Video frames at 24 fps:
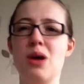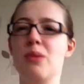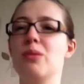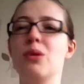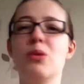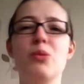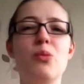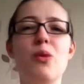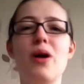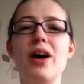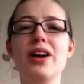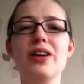
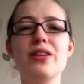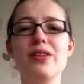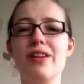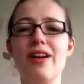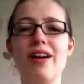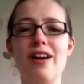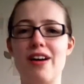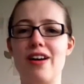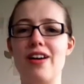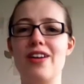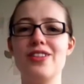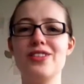But why on
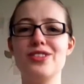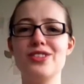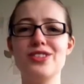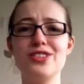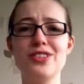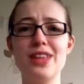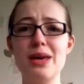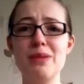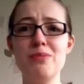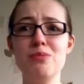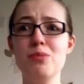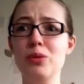earth do
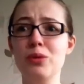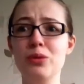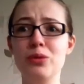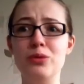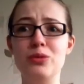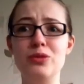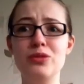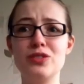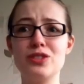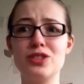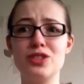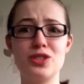they
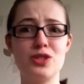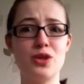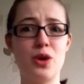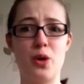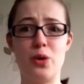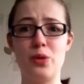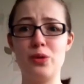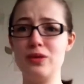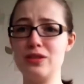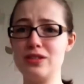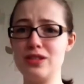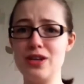move
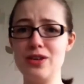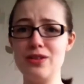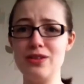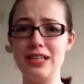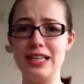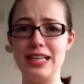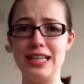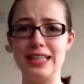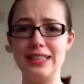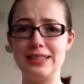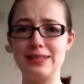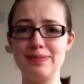so
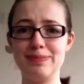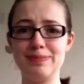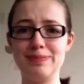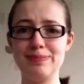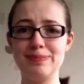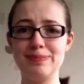slowly?